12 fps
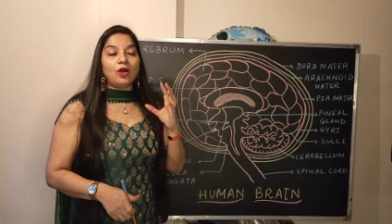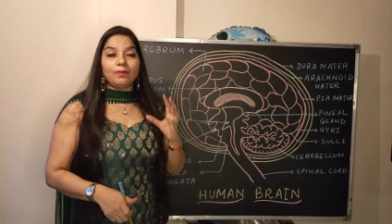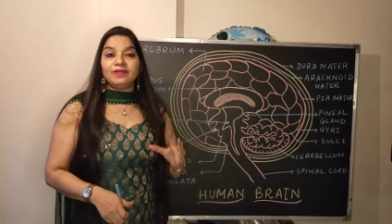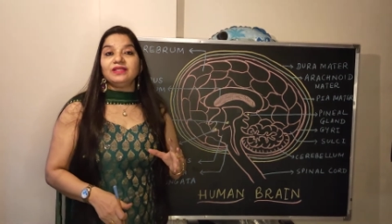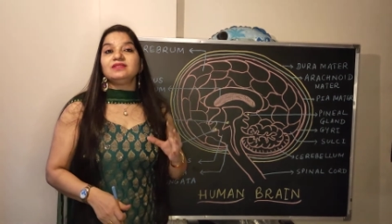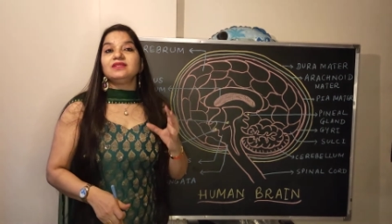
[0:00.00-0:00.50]

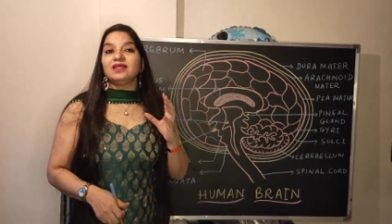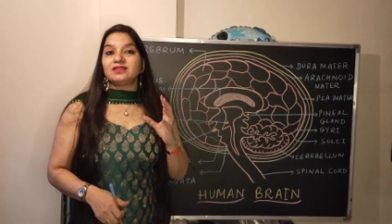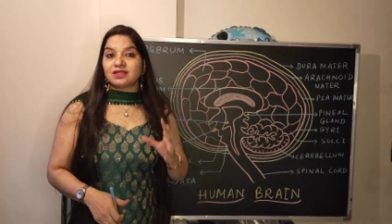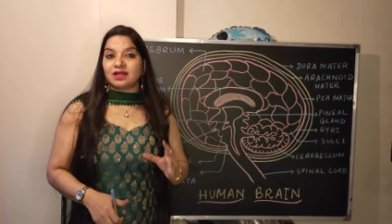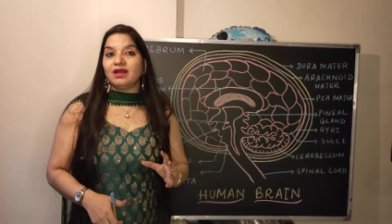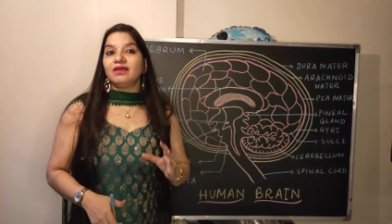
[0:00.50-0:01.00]

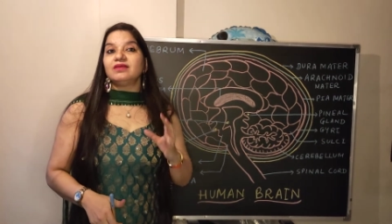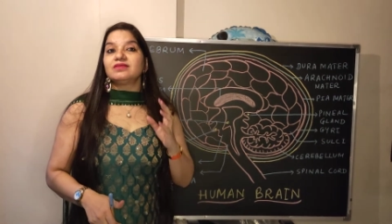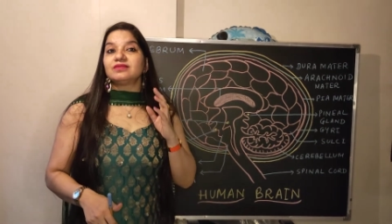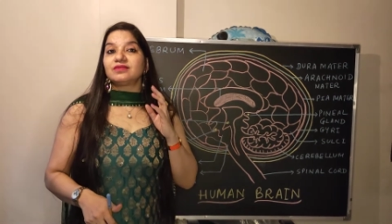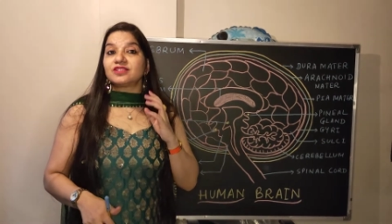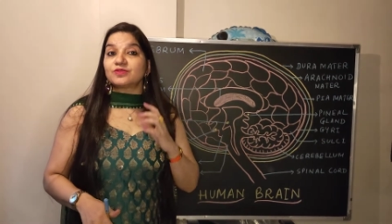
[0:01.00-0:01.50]
oblongata
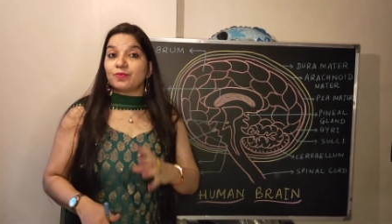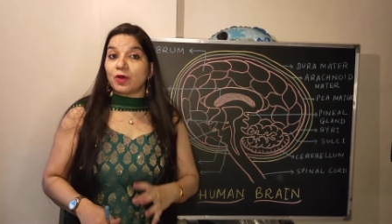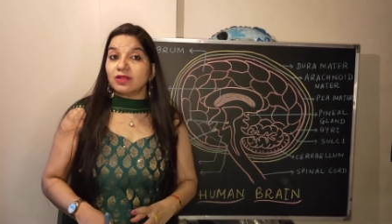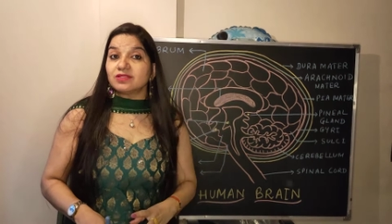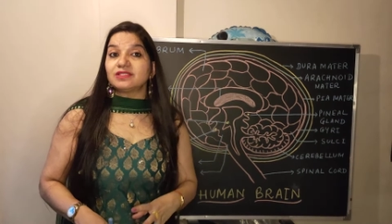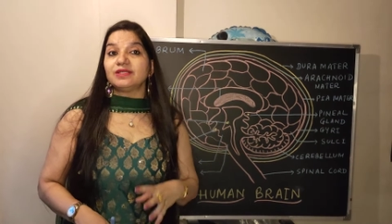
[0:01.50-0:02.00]
is
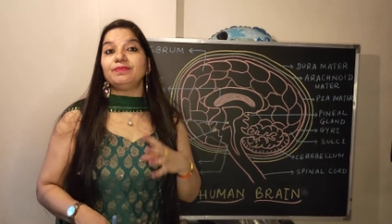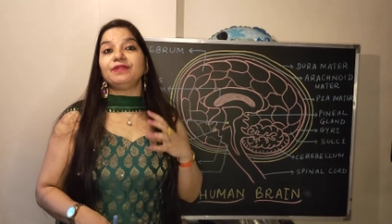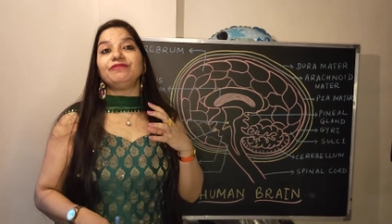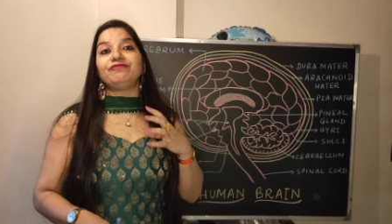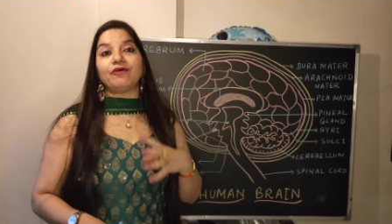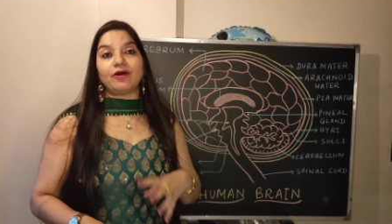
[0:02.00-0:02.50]

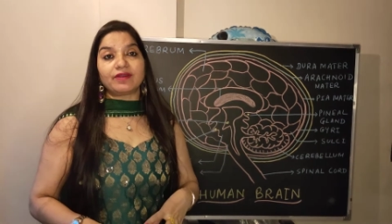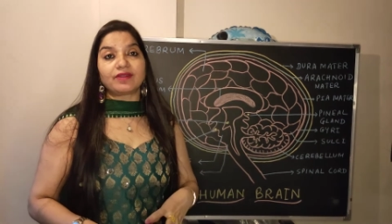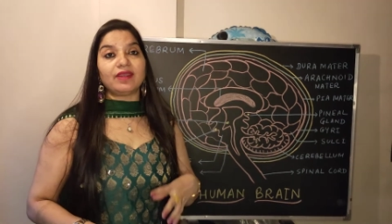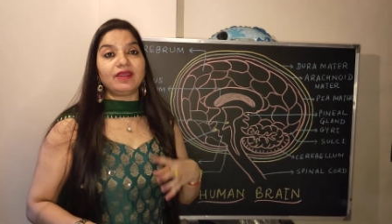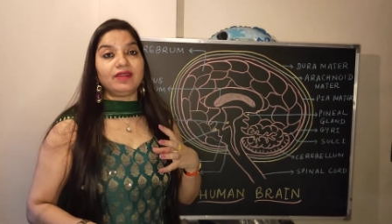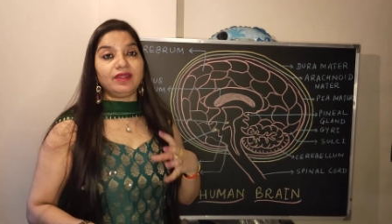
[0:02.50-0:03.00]
responsible for
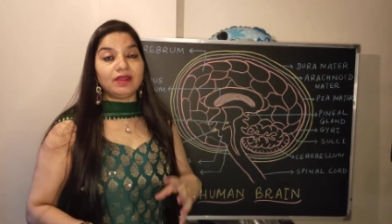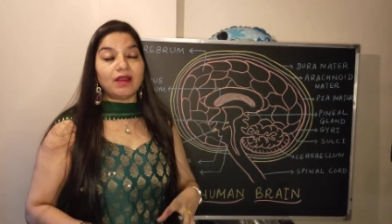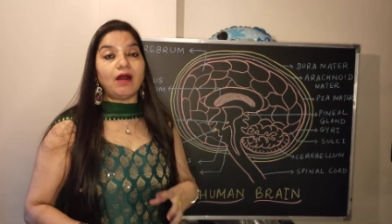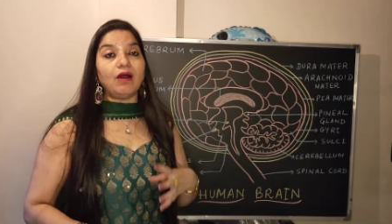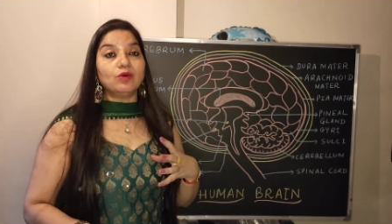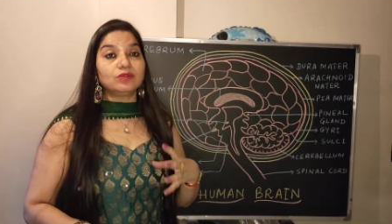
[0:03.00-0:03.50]
carrying
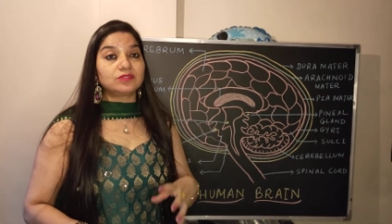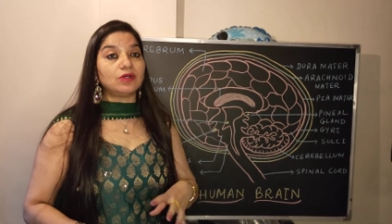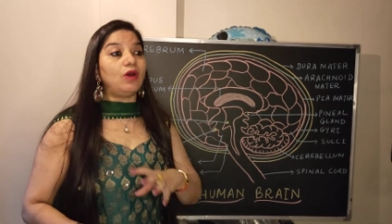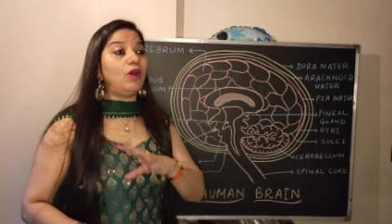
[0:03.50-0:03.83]
out